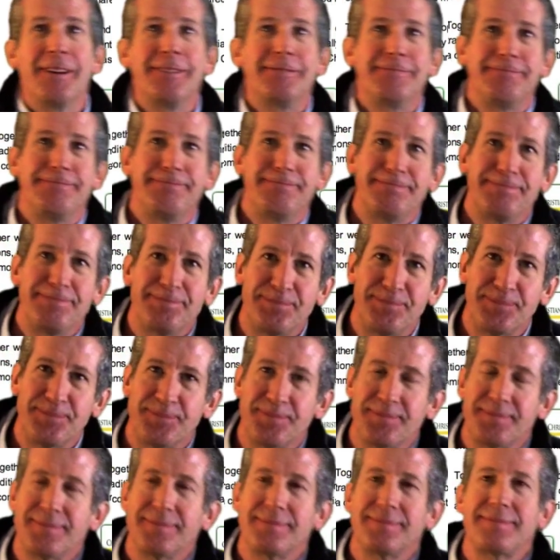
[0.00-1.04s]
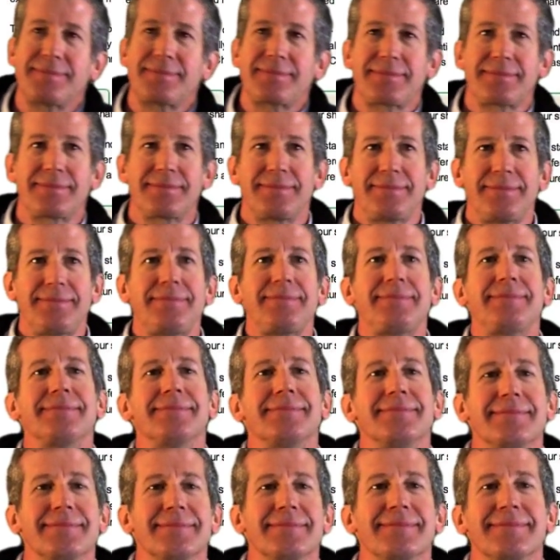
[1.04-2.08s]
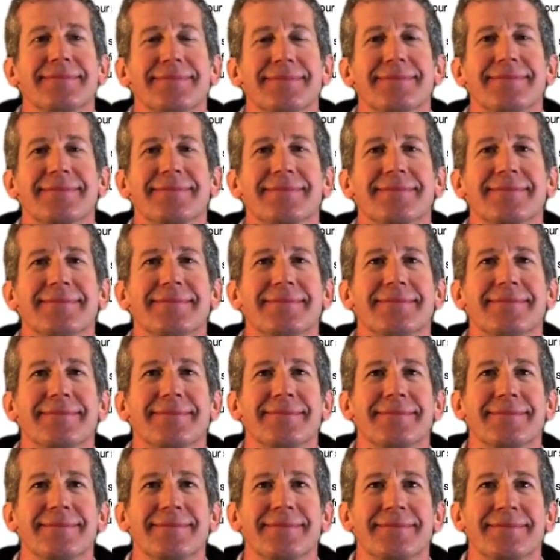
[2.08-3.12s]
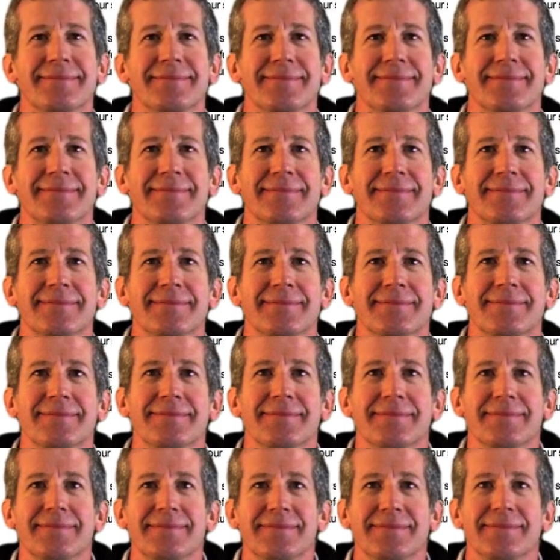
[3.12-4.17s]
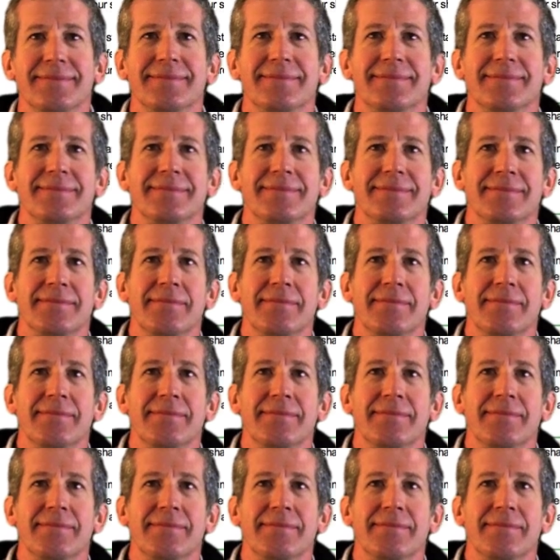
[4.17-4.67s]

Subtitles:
Nothing is said.